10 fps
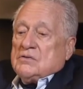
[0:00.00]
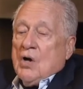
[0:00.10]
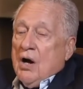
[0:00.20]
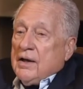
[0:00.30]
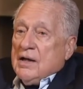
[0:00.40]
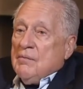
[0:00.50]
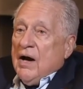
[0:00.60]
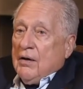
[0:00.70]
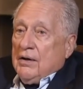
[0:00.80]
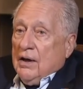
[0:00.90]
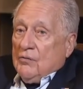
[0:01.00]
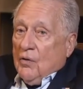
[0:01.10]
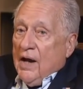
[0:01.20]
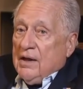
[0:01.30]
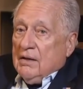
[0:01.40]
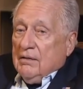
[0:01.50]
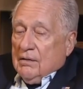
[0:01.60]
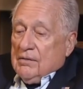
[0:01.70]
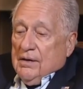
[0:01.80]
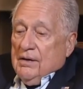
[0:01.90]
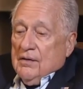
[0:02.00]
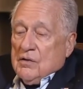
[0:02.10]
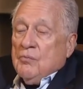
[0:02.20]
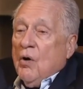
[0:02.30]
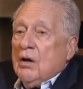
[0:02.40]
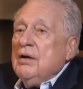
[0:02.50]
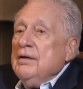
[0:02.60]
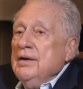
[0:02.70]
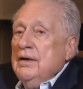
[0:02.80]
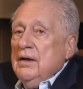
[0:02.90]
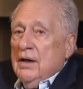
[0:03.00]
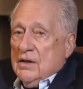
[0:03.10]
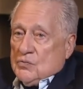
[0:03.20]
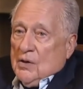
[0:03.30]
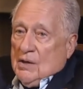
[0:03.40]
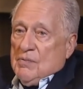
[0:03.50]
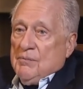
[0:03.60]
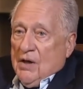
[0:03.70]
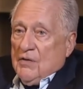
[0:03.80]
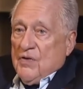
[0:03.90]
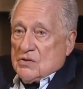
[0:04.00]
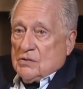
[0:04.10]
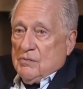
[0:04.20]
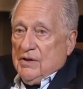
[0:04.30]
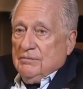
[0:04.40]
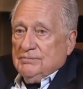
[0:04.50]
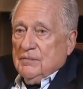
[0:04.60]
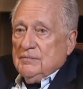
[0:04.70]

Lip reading: talking about it and writing the book has really been beneficial to me.